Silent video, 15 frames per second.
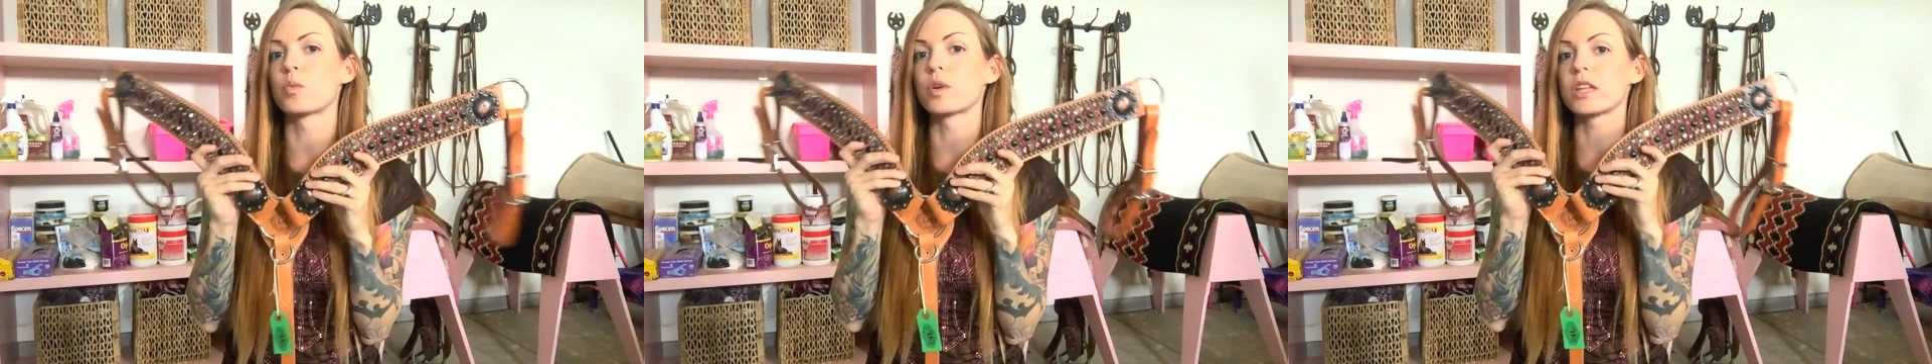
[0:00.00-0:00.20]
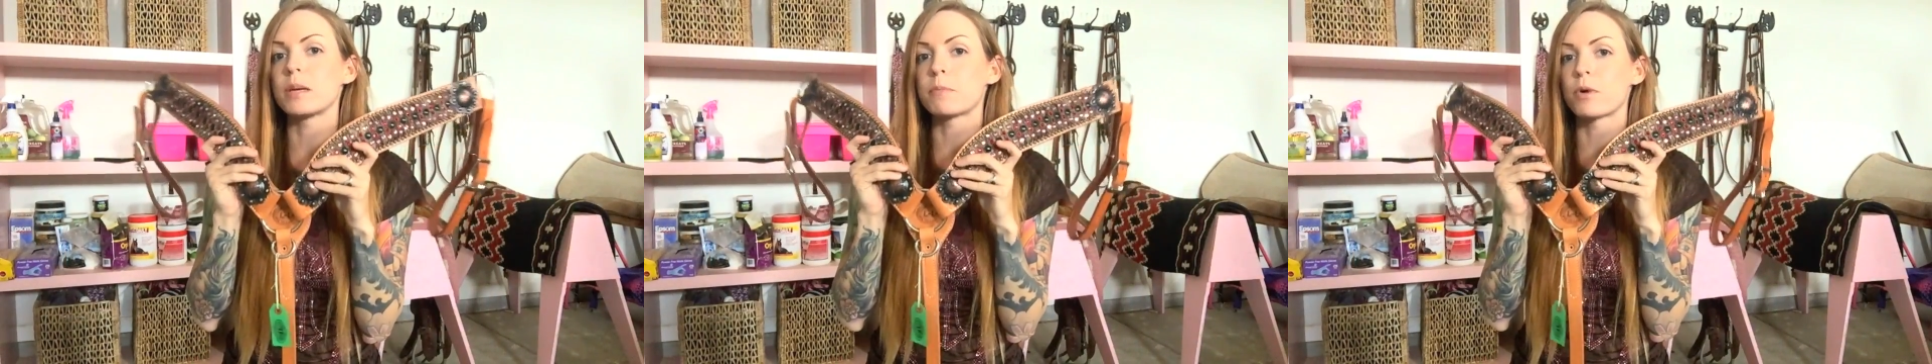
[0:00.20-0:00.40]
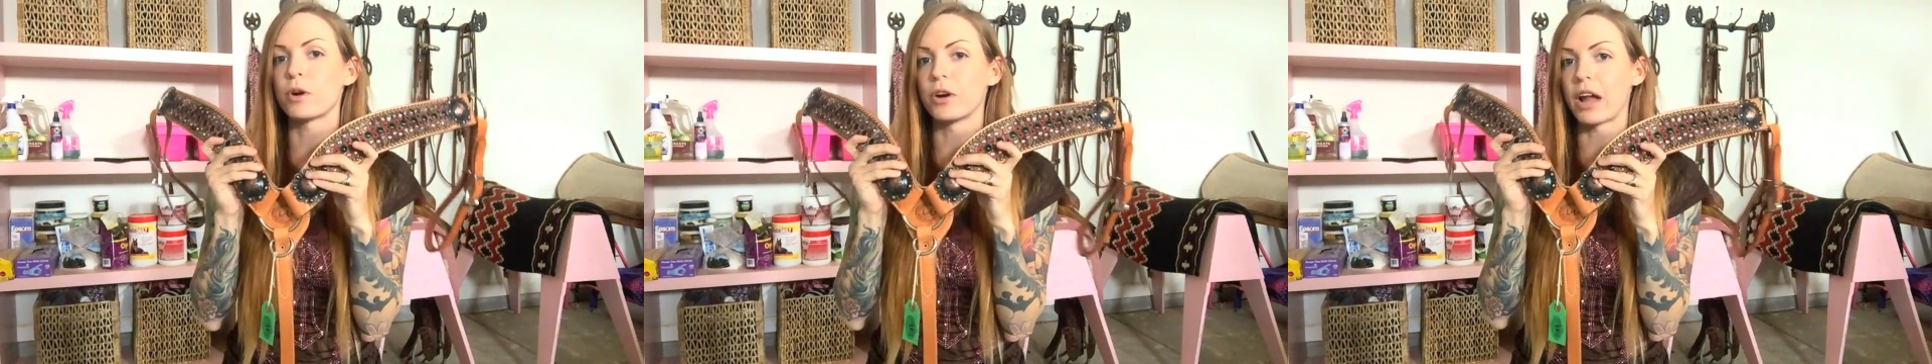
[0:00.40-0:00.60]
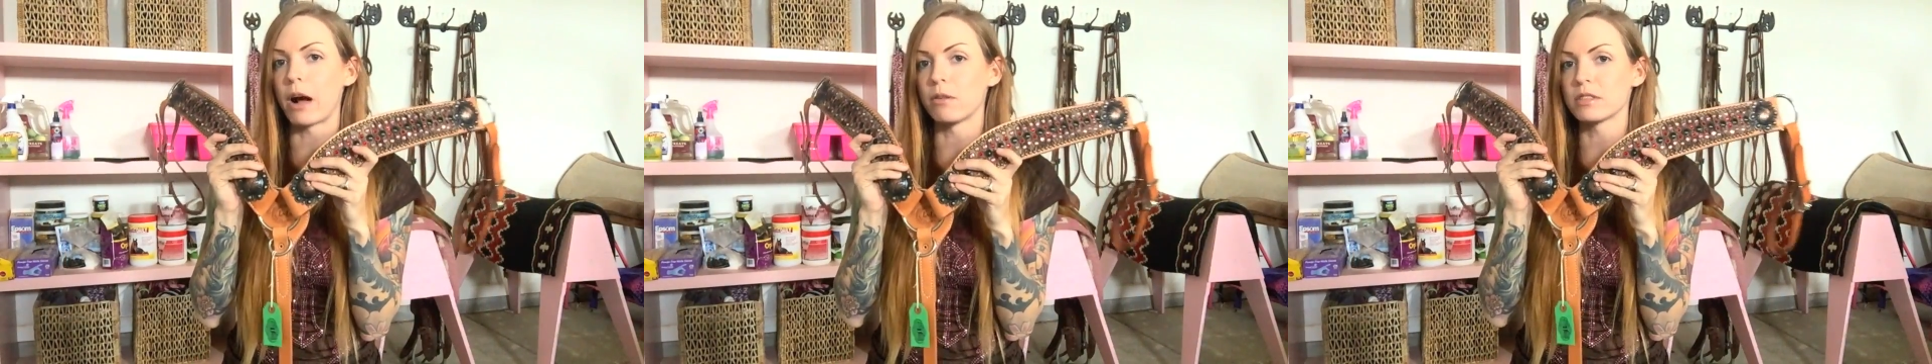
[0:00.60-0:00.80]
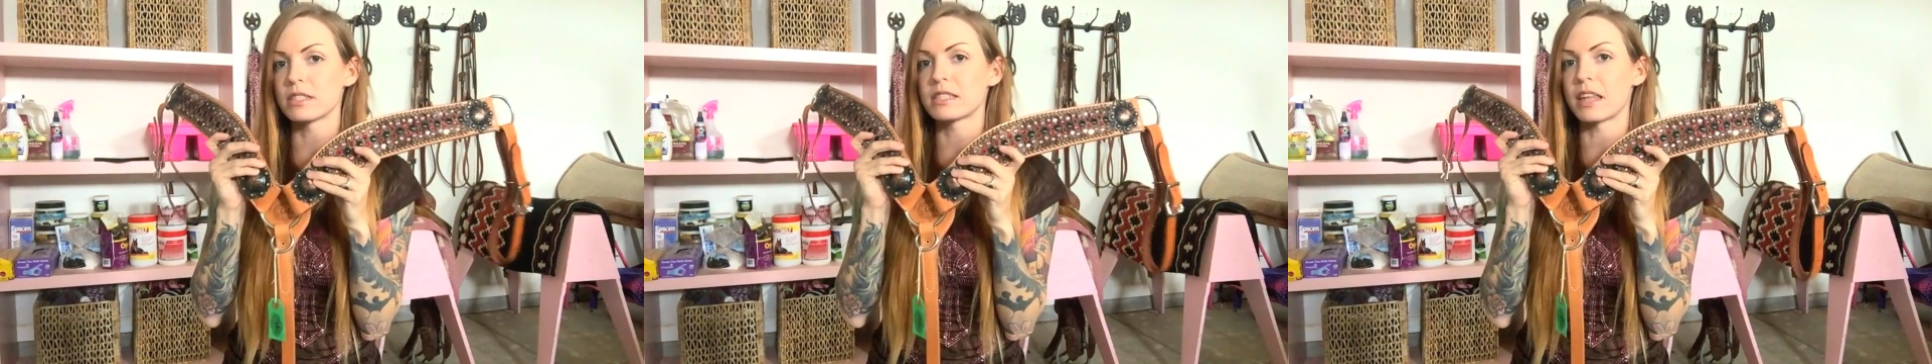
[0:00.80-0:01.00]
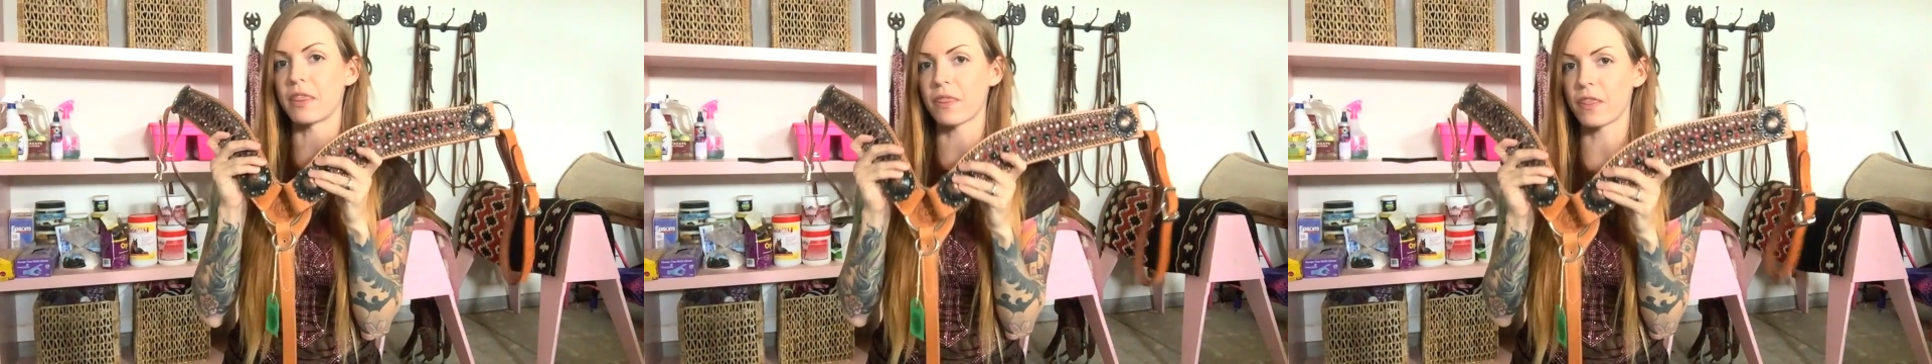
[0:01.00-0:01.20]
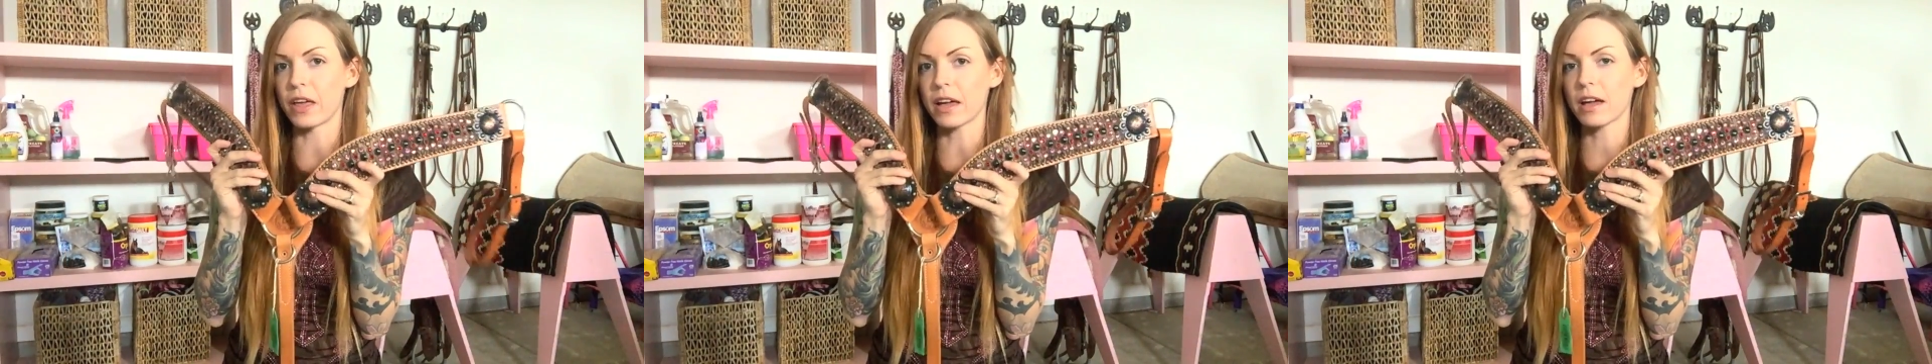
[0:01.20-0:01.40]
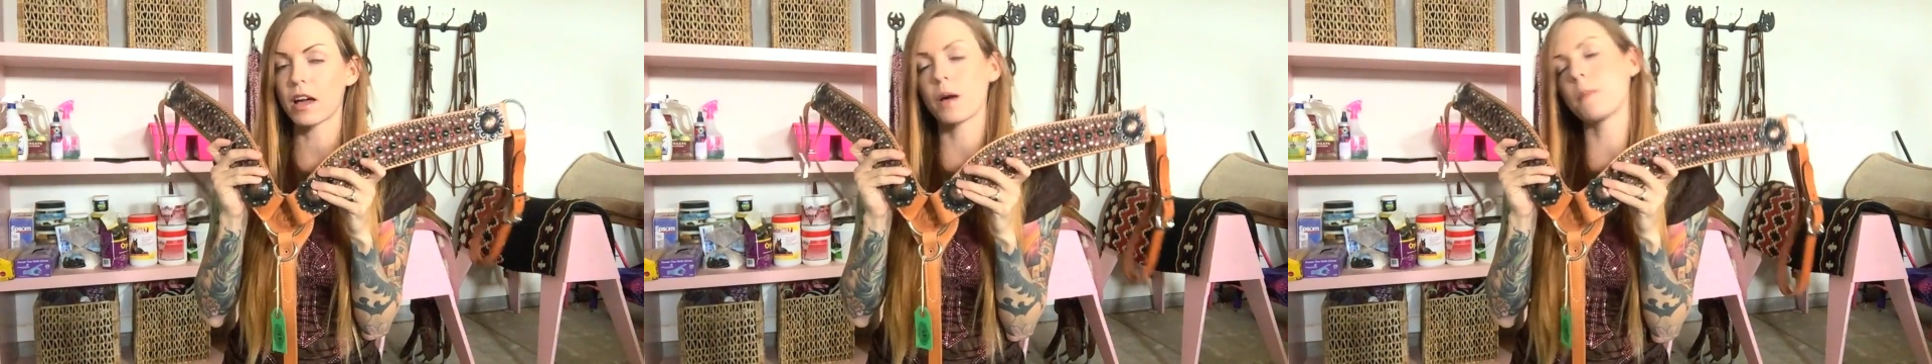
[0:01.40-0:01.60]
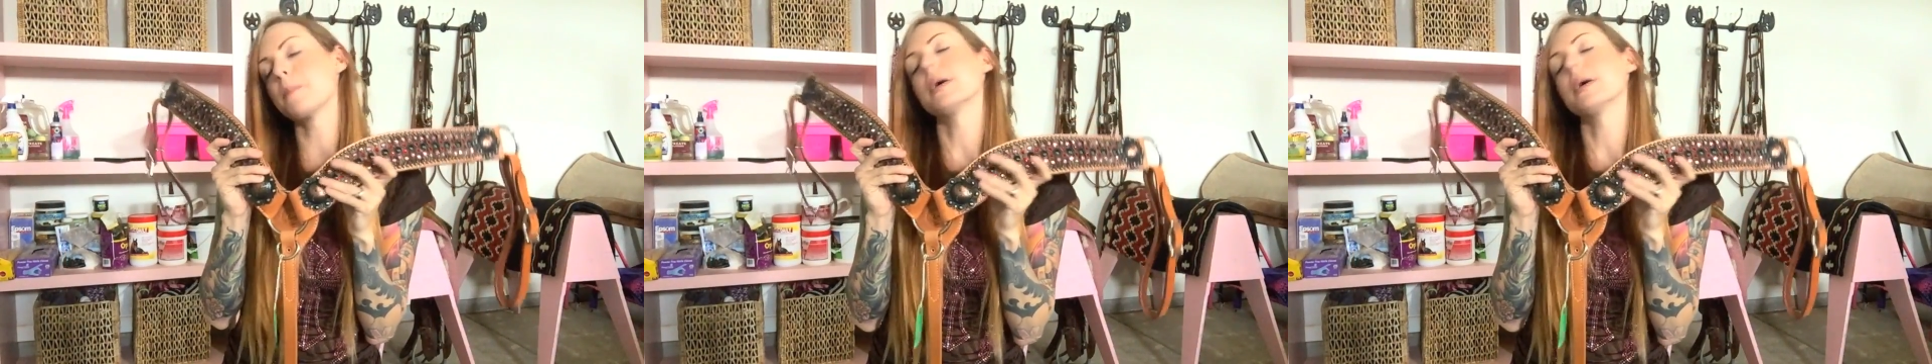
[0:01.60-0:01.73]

really pronounced and thick,